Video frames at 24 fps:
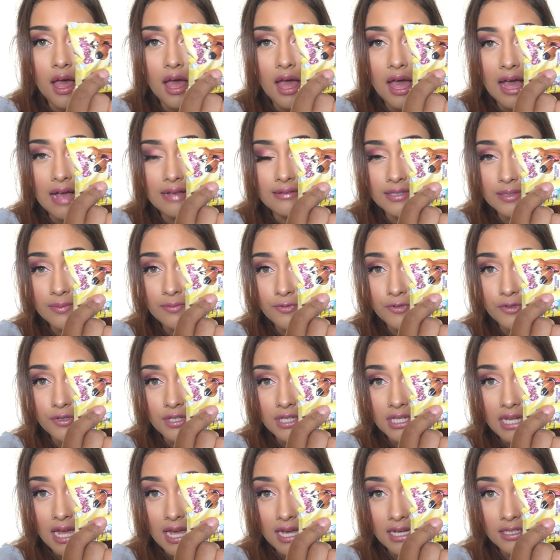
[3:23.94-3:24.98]
I have some fruit
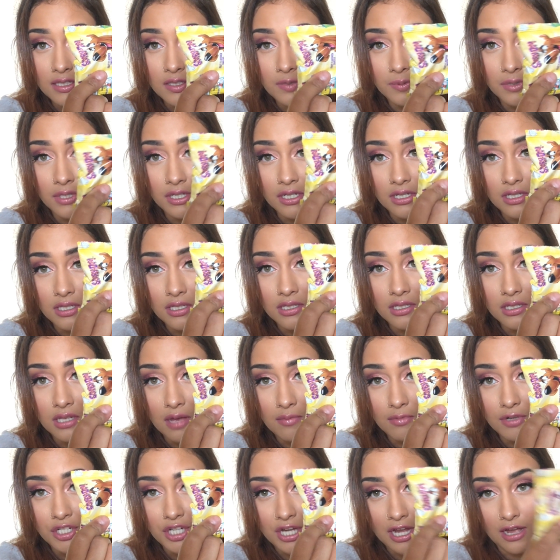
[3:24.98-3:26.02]
snacks because
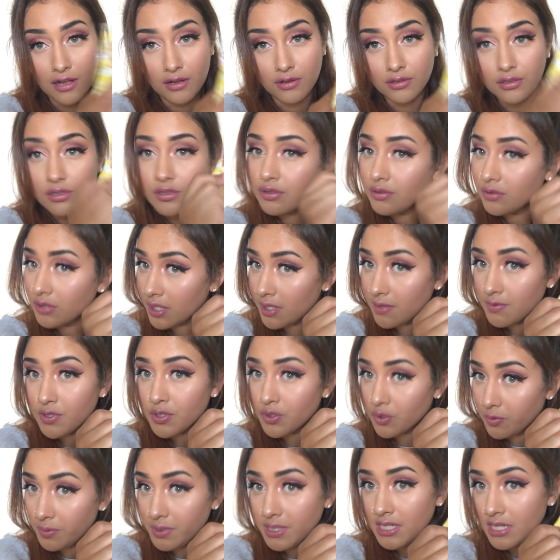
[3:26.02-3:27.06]
I'm a child who loves
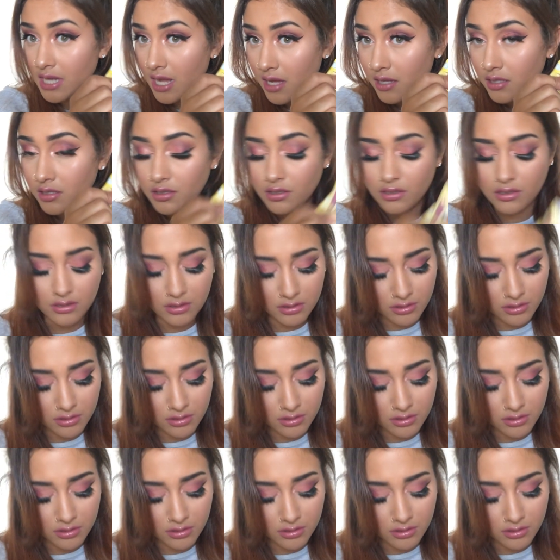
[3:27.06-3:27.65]
Scooby snacks.